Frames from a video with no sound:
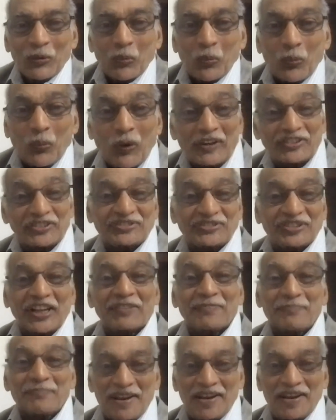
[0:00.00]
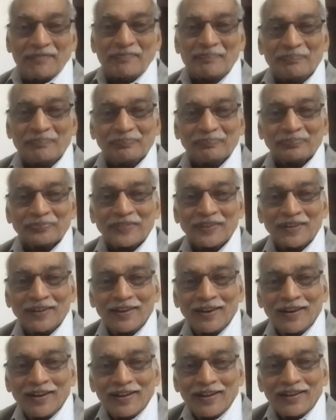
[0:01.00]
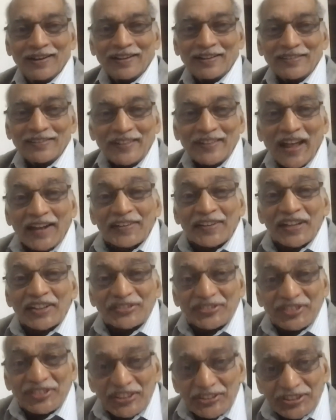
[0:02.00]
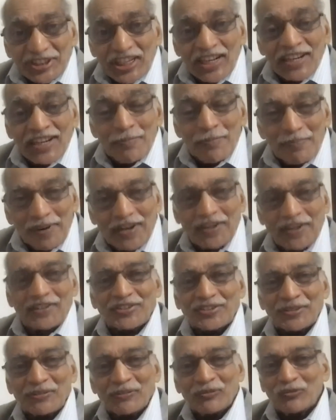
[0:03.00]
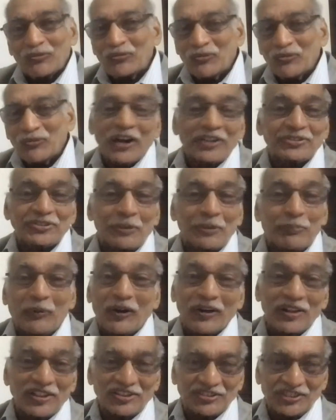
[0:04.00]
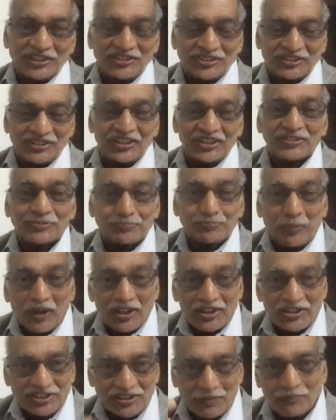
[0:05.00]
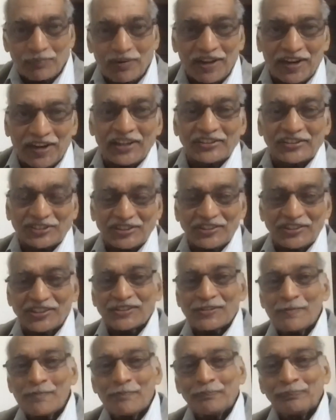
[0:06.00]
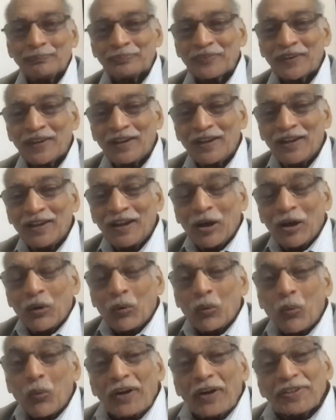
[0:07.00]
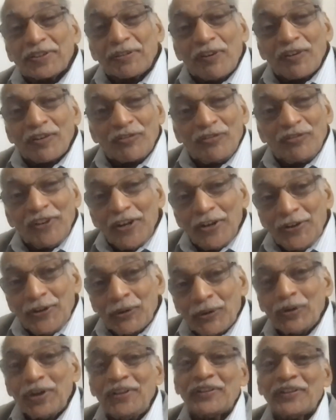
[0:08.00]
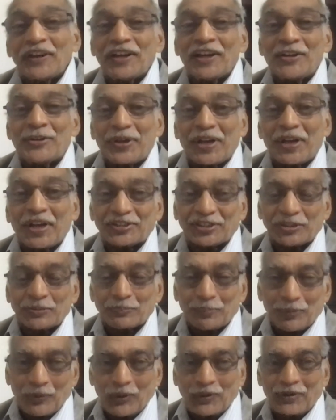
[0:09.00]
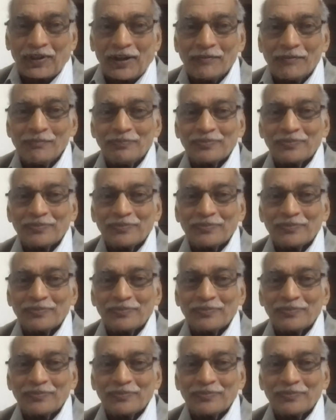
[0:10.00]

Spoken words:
What does that mean? That essentially means what the policy says, policy implications. Whatever we do in the education program